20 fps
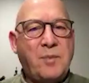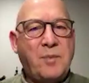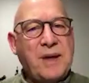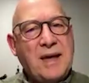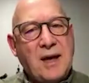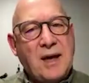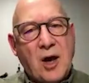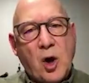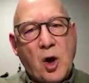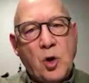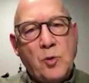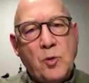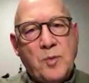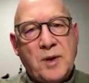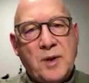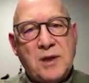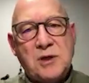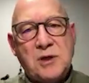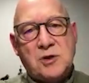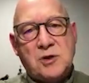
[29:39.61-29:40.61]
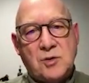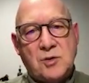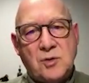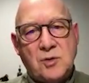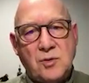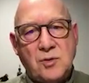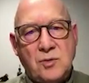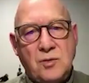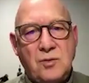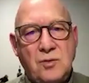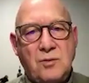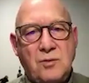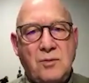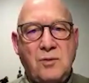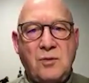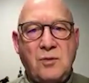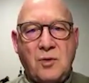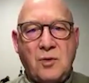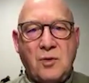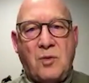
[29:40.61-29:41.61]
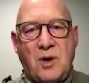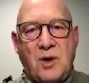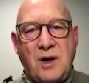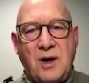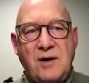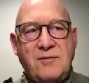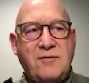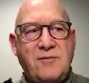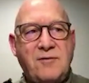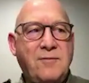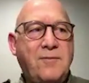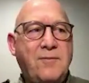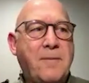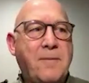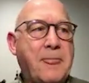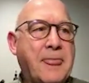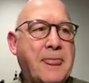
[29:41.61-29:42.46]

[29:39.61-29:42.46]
being open to your wife